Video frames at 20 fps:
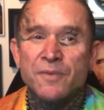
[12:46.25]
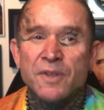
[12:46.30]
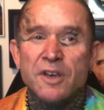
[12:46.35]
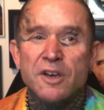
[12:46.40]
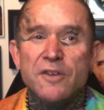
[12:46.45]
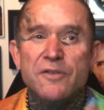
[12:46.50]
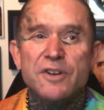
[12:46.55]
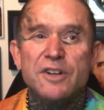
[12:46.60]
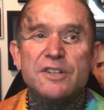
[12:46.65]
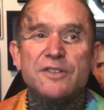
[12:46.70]

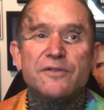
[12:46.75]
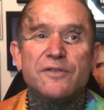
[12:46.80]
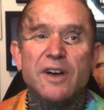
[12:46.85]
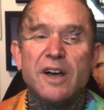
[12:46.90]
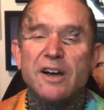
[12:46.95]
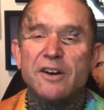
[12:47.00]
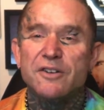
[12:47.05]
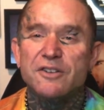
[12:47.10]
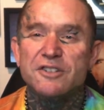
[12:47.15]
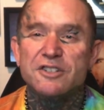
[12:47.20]
even as
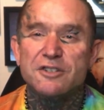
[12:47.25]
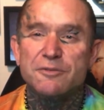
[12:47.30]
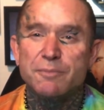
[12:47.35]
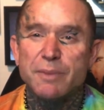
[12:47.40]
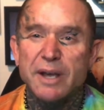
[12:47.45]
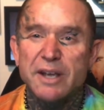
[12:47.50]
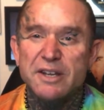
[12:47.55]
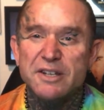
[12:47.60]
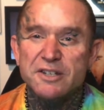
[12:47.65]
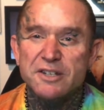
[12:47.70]
far as
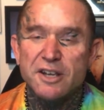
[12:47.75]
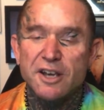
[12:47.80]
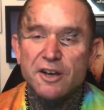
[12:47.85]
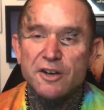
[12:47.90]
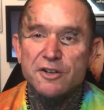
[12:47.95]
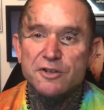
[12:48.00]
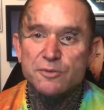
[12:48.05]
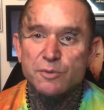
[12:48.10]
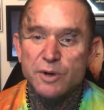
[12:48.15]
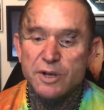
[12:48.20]
space
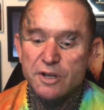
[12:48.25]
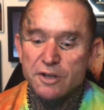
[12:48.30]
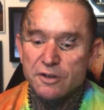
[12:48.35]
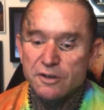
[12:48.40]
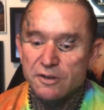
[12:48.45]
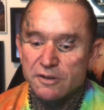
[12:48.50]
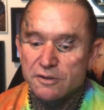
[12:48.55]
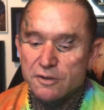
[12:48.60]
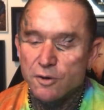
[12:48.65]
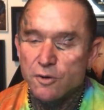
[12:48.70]
goes, we can
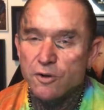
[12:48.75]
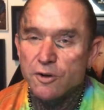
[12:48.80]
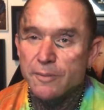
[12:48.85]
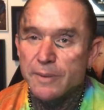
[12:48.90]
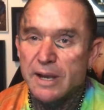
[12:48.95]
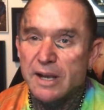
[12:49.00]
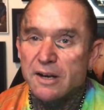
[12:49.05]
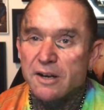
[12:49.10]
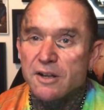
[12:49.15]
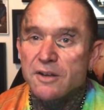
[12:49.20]
talk
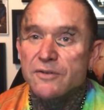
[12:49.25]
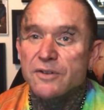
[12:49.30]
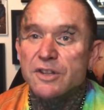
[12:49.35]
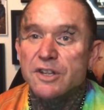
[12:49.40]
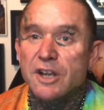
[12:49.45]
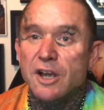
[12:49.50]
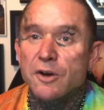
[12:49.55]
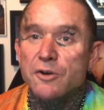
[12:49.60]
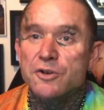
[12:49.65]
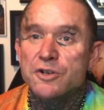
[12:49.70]
about even
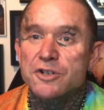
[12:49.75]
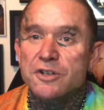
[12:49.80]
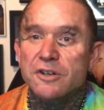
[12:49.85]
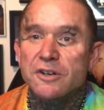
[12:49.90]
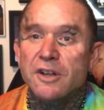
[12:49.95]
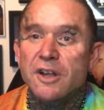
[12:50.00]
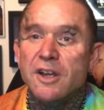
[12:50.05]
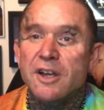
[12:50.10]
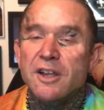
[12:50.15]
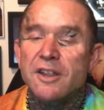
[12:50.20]
the ocean.